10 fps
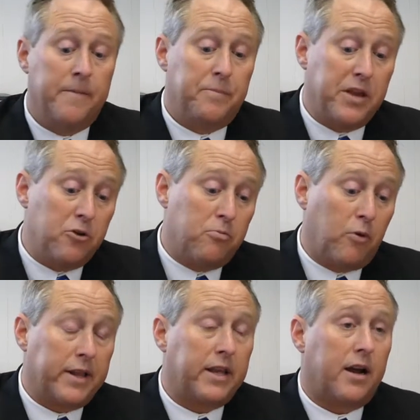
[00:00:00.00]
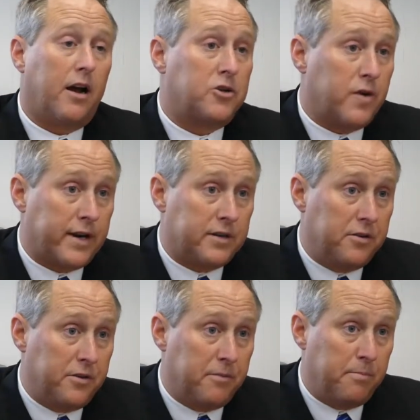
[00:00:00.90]
then you bring the contract
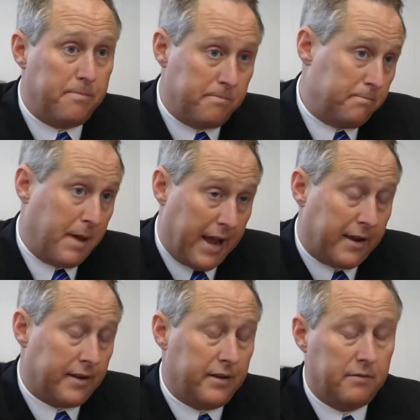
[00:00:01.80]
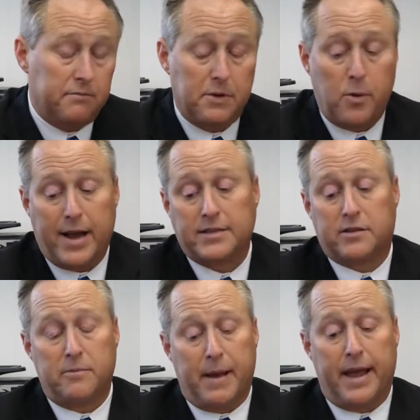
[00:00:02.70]
to the bank and you ask
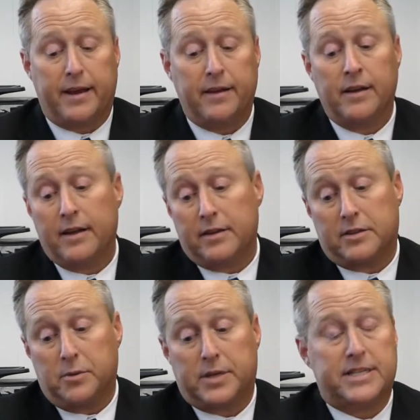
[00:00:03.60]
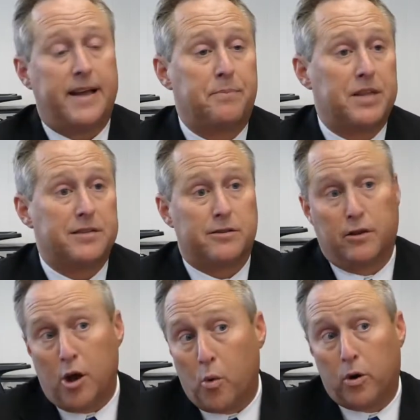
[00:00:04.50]
the bank to accept this
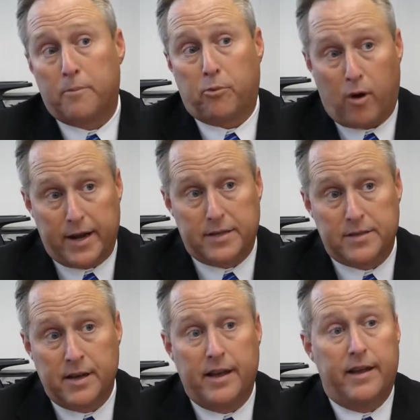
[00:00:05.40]
lower price.